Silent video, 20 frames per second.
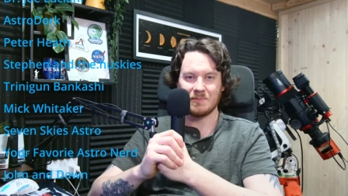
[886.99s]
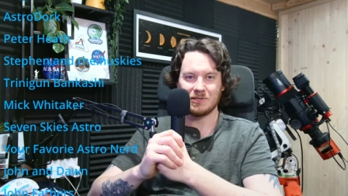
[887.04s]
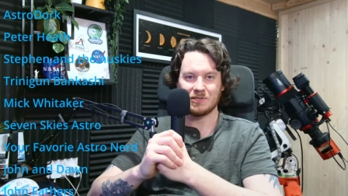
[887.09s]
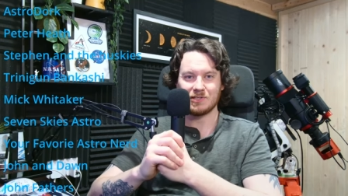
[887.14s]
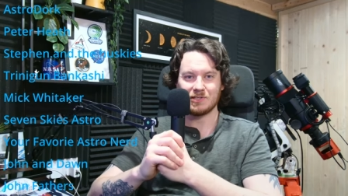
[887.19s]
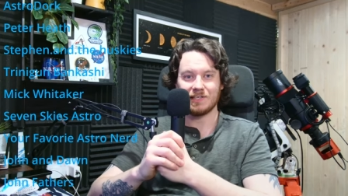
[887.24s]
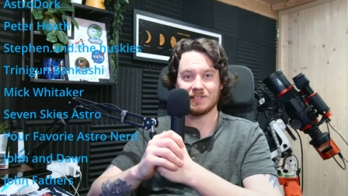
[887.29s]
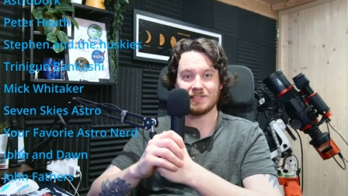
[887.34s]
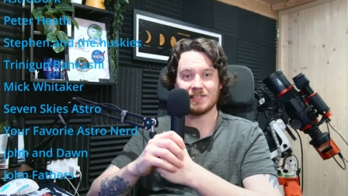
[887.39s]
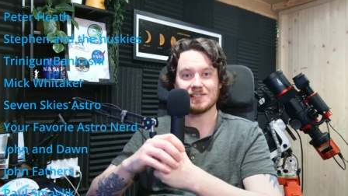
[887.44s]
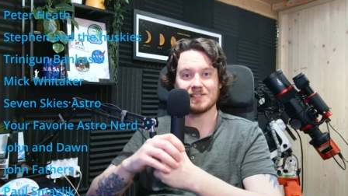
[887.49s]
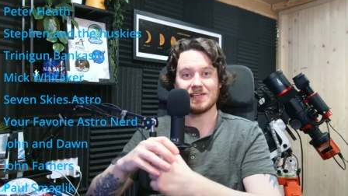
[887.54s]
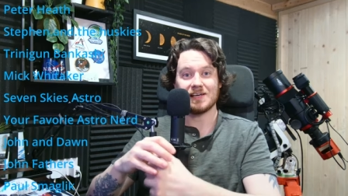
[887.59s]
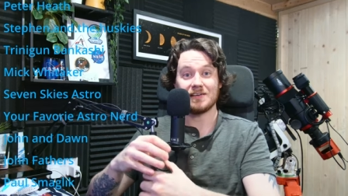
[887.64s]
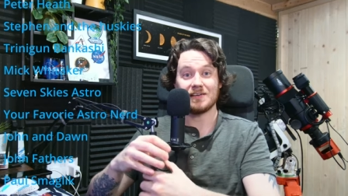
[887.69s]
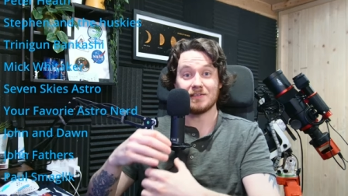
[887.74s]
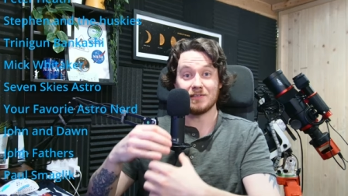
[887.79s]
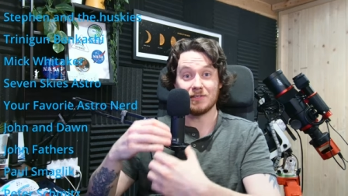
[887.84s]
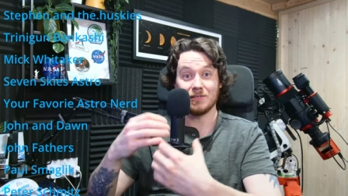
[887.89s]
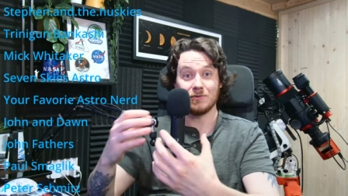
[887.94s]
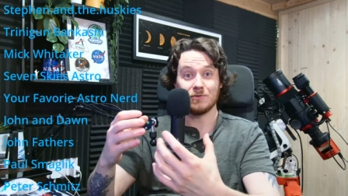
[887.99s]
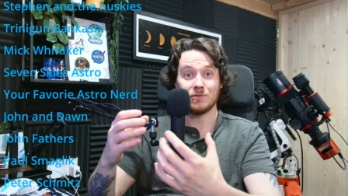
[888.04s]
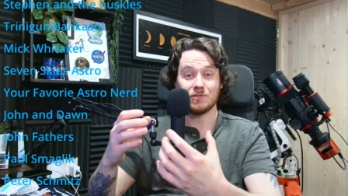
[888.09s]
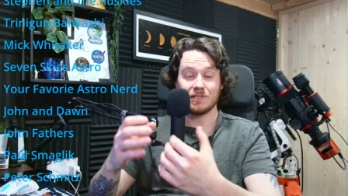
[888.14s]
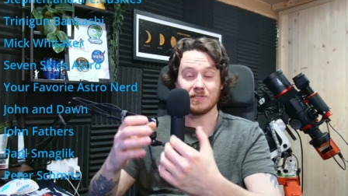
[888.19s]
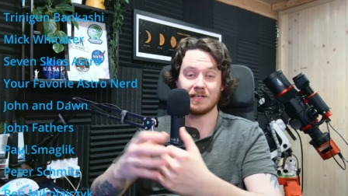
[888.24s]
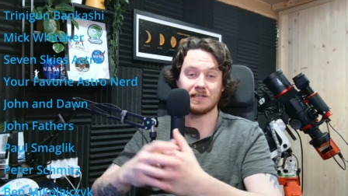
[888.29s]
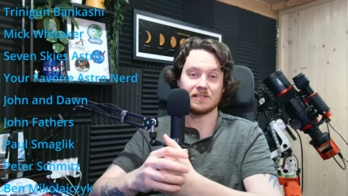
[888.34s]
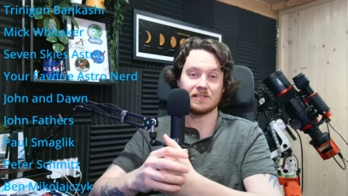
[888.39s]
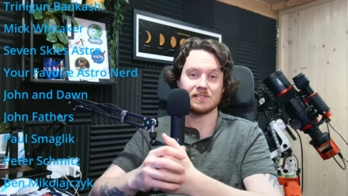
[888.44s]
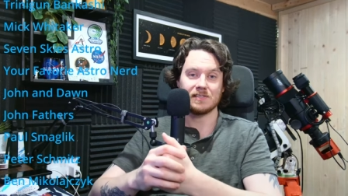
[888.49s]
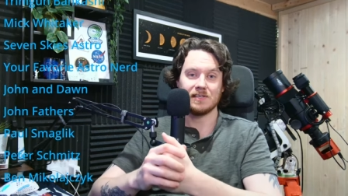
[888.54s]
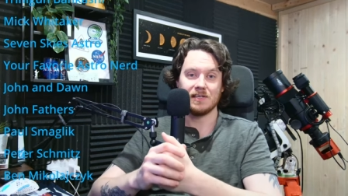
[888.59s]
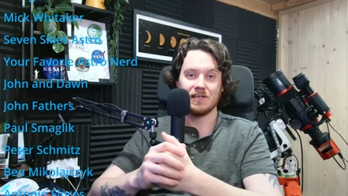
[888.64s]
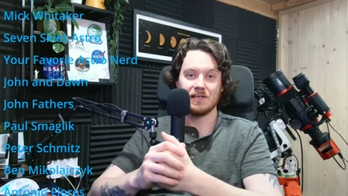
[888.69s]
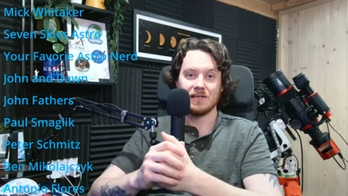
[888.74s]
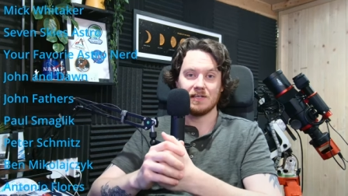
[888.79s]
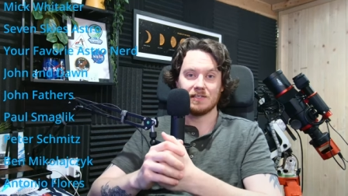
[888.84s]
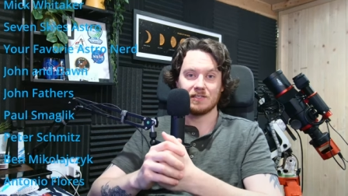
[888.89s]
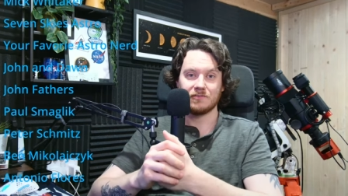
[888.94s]
I'd just like to say huge thanks
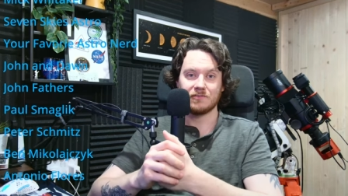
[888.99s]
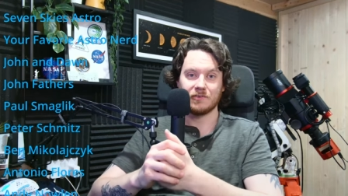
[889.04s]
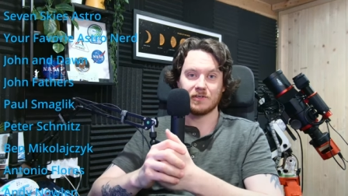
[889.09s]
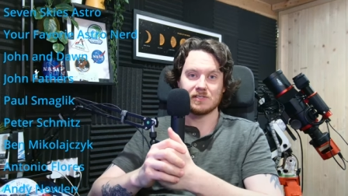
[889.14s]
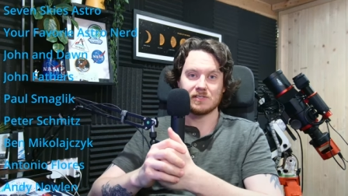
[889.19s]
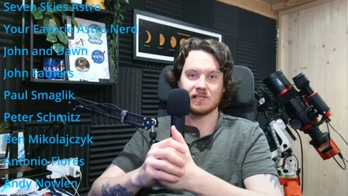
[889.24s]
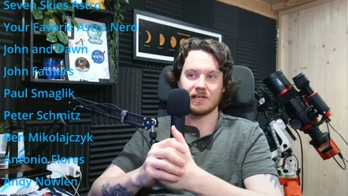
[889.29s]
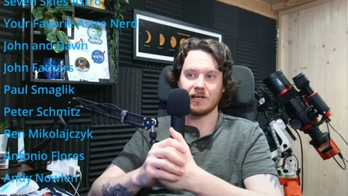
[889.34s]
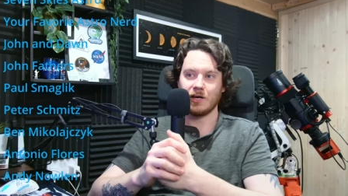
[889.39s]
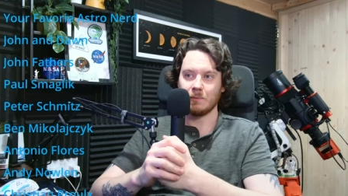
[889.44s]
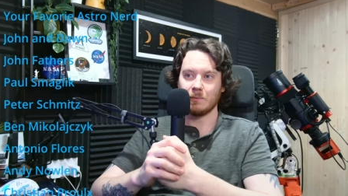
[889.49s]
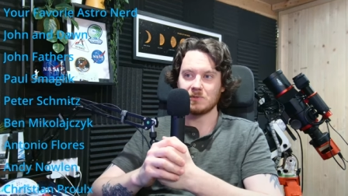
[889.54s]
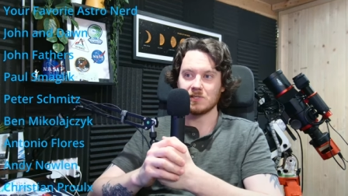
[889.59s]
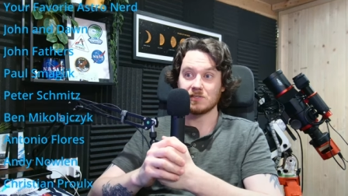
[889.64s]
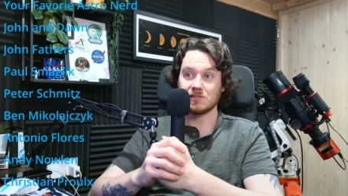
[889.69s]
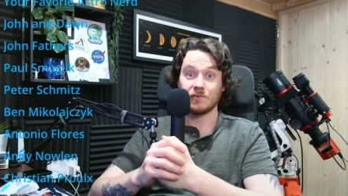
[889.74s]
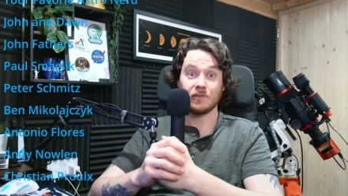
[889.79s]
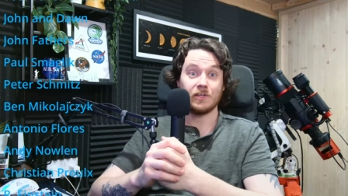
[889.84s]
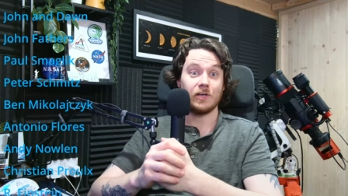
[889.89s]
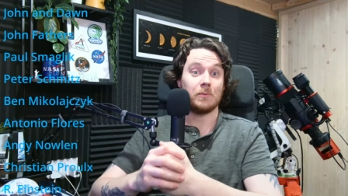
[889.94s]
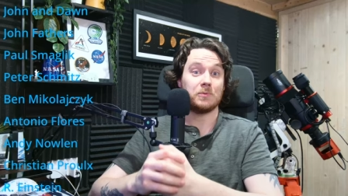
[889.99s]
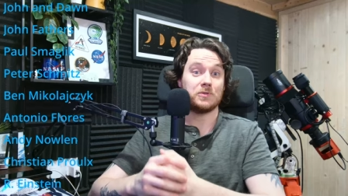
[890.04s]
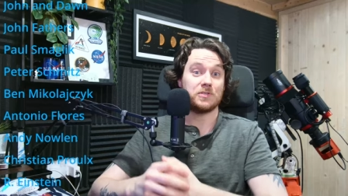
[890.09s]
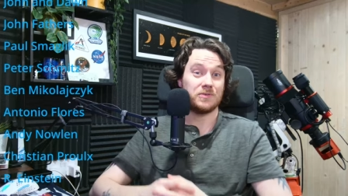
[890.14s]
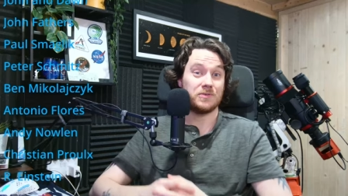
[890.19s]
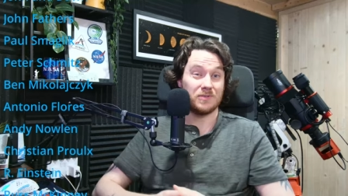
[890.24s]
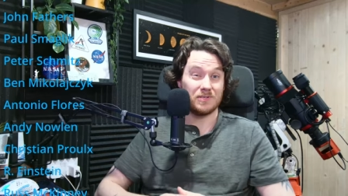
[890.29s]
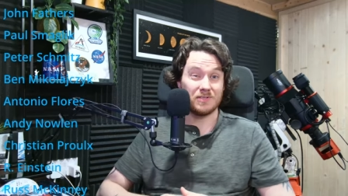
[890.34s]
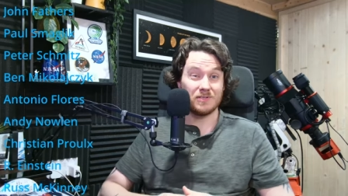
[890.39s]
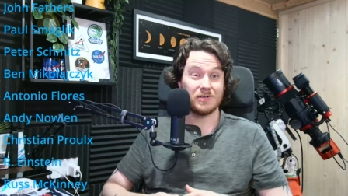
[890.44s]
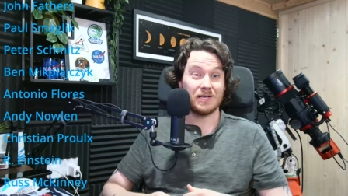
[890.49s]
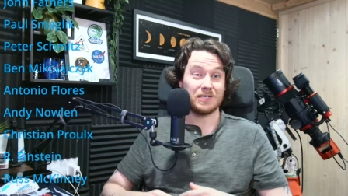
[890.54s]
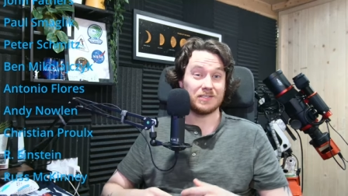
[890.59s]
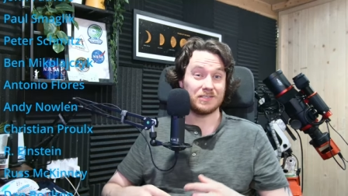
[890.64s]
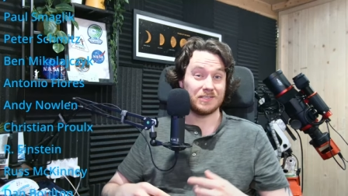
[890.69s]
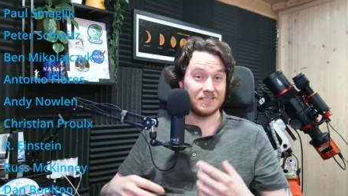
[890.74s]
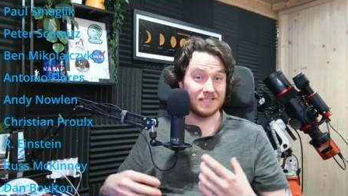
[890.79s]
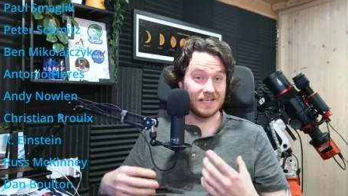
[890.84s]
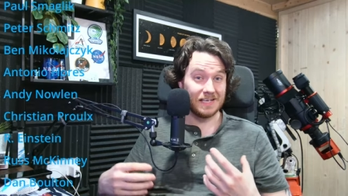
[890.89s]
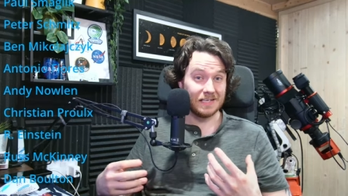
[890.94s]
to First Light Optics for the opportunity to
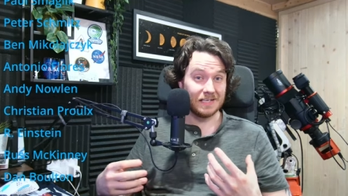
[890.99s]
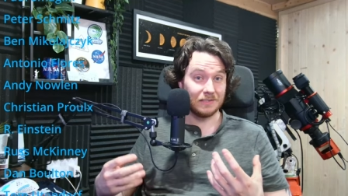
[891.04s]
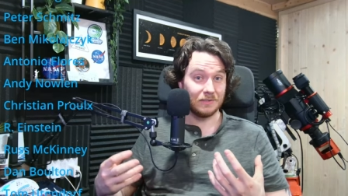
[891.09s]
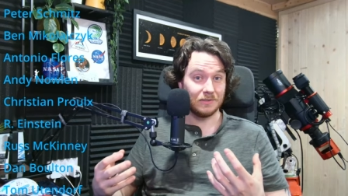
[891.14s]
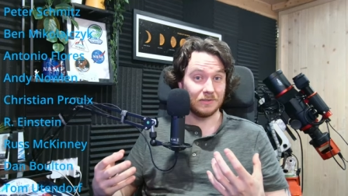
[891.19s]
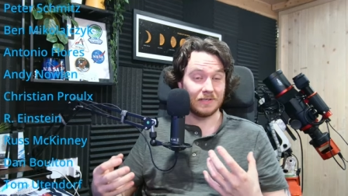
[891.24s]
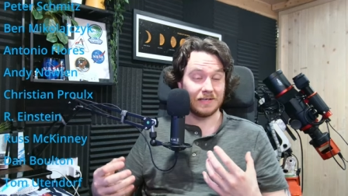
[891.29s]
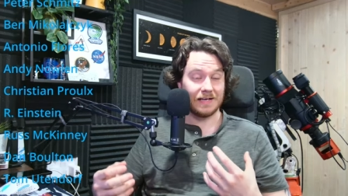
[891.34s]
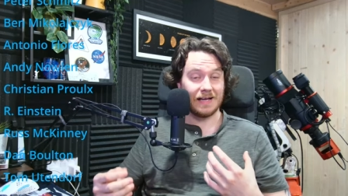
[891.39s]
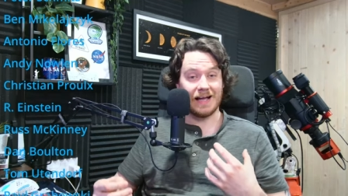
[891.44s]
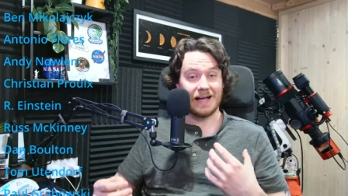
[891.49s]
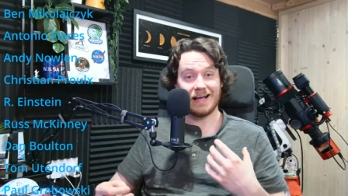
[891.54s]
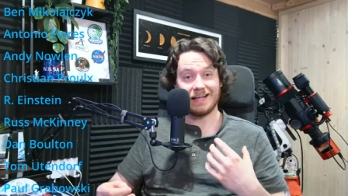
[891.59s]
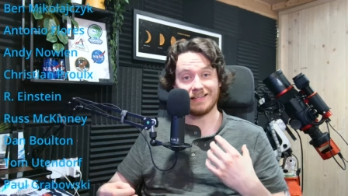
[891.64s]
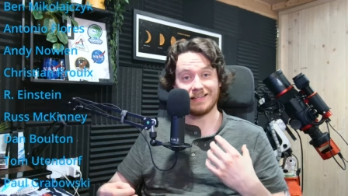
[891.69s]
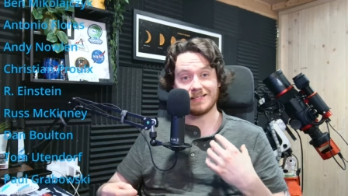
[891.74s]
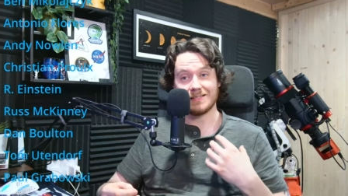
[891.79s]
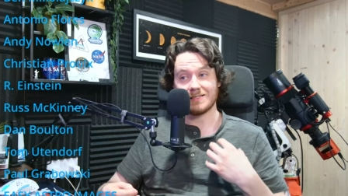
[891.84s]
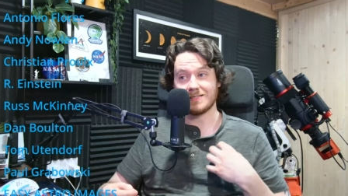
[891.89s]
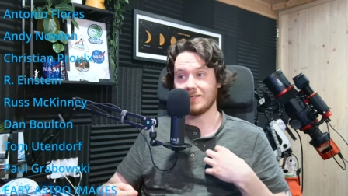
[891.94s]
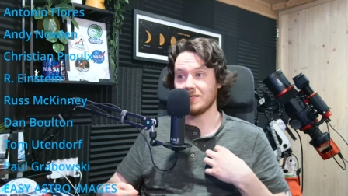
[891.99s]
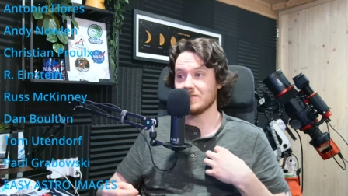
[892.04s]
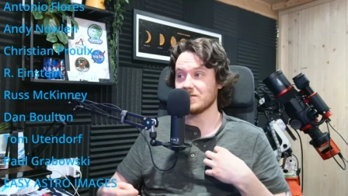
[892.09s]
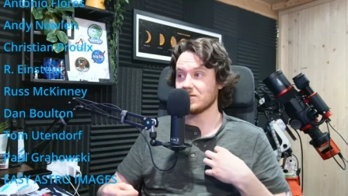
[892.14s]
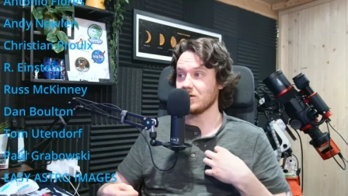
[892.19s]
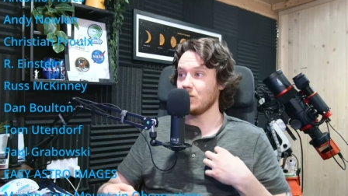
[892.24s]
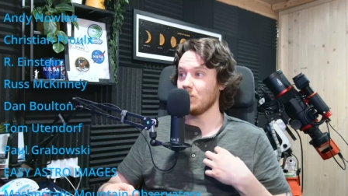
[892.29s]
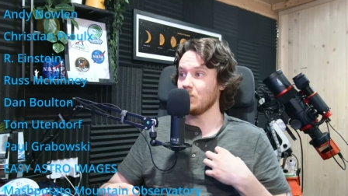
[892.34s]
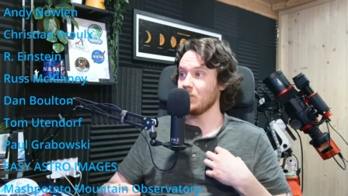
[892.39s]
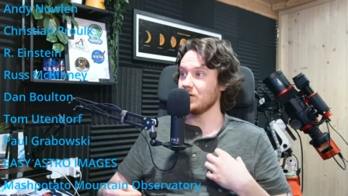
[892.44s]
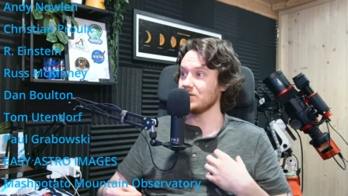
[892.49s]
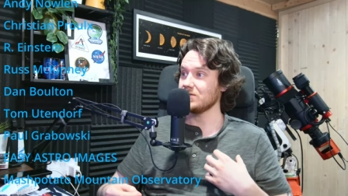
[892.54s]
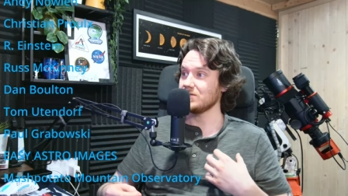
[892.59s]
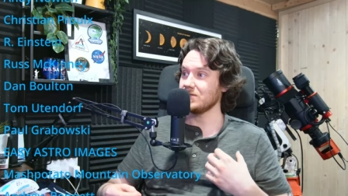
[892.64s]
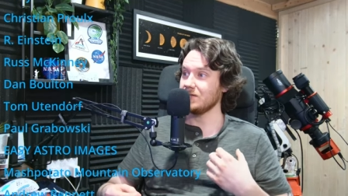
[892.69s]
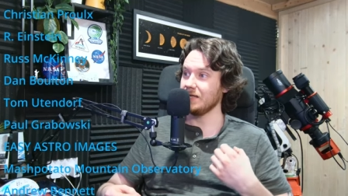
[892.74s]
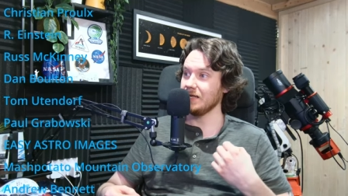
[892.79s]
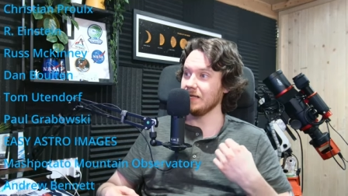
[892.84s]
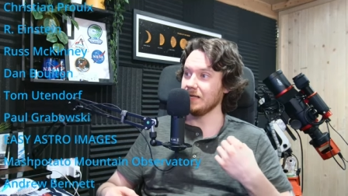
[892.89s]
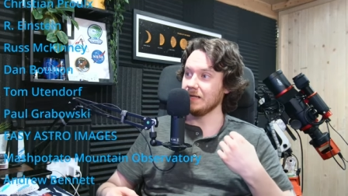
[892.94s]
actually take a look at this telescope
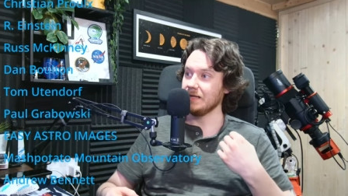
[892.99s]
personally